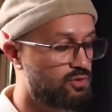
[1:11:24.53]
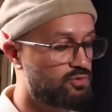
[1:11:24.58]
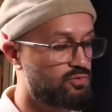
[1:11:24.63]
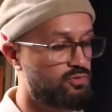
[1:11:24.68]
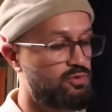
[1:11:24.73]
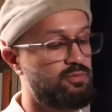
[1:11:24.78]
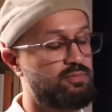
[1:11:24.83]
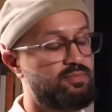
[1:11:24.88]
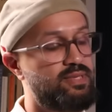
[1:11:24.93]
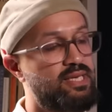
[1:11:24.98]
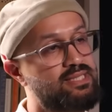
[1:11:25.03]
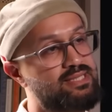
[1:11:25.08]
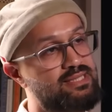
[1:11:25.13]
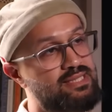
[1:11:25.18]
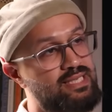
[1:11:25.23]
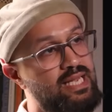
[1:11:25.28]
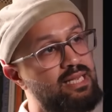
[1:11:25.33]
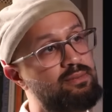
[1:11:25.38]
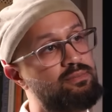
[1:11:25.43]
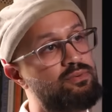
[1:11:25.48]
a group that
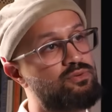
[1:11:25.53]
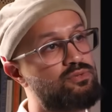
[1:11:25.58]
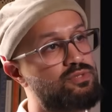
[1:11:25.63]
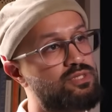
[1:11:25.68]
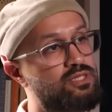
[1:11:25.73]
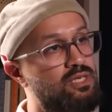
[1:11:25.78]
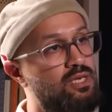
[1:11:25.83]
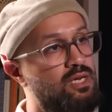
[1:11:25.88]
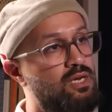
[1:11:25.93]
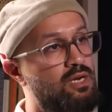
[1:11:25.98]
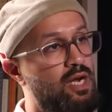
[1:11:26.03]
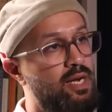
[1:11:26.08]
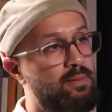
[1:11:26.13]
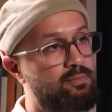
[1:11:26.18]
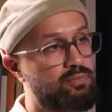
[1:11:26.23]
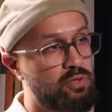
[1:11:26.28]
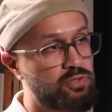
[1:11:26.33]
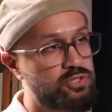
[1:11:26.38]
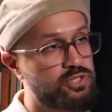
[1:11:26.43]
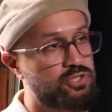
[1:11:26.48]
is labeled
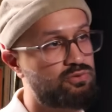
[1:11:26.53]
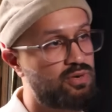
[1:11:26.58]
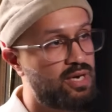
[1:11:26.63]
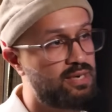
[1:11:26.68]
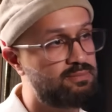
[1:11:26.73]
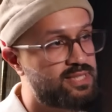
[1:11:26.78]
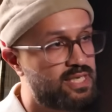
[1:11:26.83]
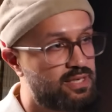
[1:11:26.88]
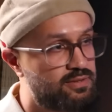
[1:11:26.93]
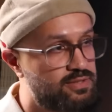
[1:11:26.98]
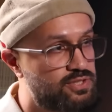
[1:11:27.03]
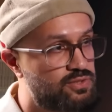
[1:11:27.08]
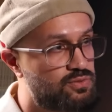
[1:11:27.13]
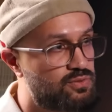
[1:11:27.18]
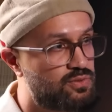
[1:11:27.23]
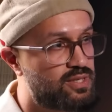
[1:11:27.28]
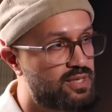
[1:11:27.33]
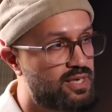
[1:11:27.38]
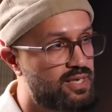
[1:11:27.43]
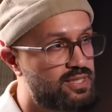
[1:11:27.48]
a proscribed
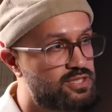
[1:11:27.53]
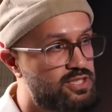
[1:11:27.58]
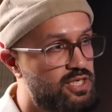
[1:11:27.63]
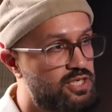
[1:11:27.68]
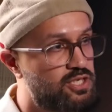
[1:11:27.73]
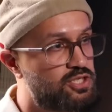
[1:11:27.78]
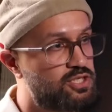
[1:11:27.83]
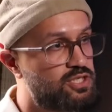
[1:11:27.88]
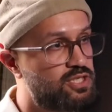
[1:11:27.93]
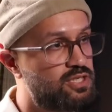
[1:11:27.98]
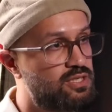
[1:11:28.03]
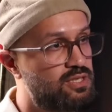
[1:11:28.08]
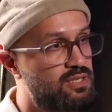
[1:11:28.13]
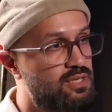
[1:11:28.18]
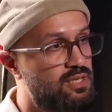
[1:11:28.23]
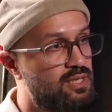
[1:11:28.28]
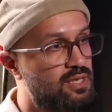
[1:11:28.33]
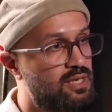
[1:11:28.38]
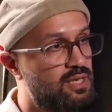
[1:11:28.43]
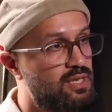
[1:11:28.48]
terrorist organization,
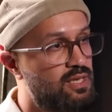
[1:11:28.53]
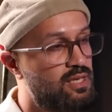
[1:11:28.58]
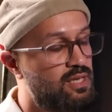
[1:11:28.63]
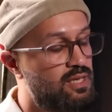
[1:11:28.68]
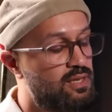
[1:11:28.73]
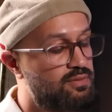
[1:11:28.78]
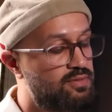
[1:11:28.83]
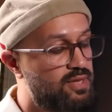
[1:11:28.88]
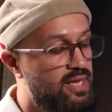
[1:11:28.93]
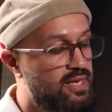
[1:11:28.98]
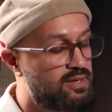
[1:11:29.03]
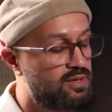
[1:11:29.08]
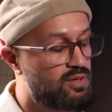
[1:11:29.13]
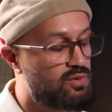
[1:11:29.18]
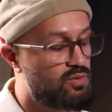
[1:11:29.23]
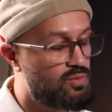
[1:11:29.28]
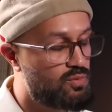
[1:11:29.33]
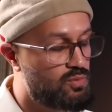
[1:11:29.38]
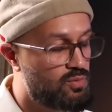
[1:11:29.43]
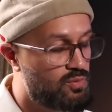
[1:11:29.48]
that
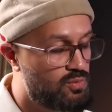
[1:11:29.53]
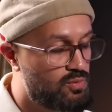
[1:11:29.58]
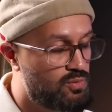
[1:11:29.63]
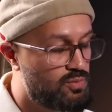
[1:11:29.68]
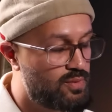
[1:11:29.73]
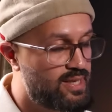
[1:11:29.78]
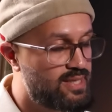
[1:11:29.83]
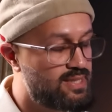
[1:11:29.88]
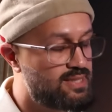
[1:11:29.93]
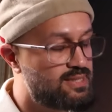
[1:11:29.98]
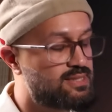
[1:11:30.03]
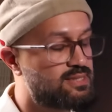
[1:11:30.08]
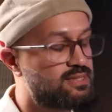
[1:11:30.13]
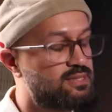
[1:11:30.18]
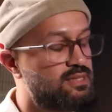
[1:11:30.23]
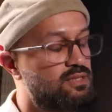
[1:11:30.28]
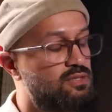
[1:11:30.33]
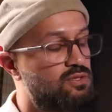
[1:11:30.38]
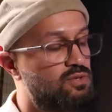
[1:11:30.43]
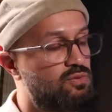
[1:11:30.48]

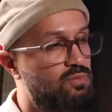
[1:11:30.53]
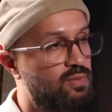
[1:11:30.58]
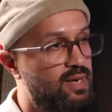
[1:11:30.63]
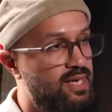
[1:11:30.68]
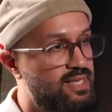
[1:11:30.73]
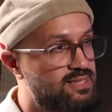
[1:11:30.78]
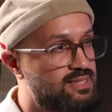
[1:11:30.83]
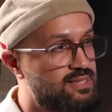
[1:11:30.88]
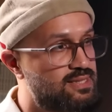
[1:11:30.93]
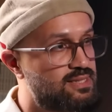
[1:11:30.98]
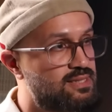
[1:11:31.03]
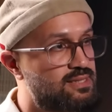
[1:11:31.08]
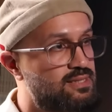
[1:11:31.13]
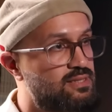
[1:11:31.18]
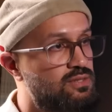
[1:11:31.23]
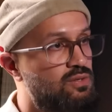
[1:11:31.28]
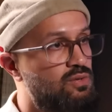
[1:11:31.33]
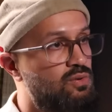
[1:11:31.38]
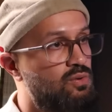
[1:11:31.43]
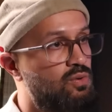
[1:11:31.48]
always the
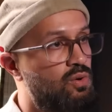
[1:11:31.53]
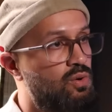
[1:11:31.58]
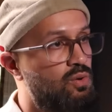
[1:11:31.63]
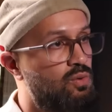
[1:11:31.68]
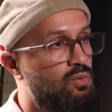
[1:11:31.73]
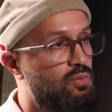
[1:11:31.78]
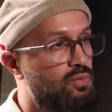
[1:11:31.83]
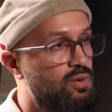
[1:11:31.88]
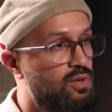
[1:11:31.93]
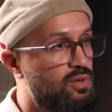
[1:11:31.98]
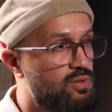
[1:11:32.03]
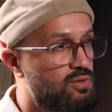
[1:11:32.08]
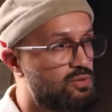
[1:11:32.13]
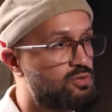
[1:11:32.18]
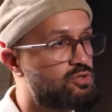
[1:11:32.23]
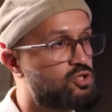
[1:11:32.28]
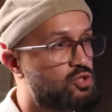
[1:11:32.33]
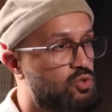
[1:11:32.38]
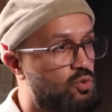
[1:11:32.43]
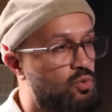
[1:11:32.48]
West
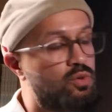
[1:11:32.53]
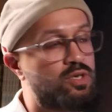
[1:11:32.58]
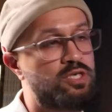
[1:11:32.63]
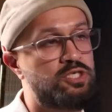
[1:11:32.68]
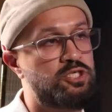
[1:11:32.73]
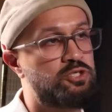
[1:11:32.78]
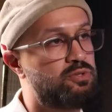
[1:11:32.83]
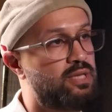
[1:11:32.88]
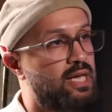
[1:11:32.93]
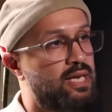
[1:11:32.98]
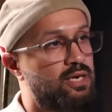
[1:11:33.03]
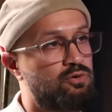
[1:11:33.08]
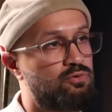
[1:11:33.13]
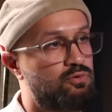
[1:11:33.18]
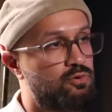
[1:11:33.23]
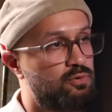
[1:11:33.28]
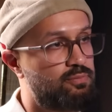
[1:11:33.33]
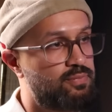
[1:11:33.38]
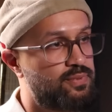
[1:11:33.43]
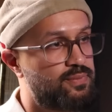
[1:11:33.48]
will talk to that
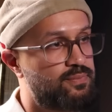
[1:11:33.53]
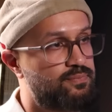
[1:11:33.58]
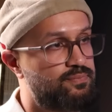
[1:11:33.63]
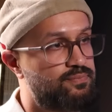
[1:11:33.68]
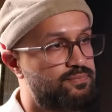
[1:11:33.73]
group.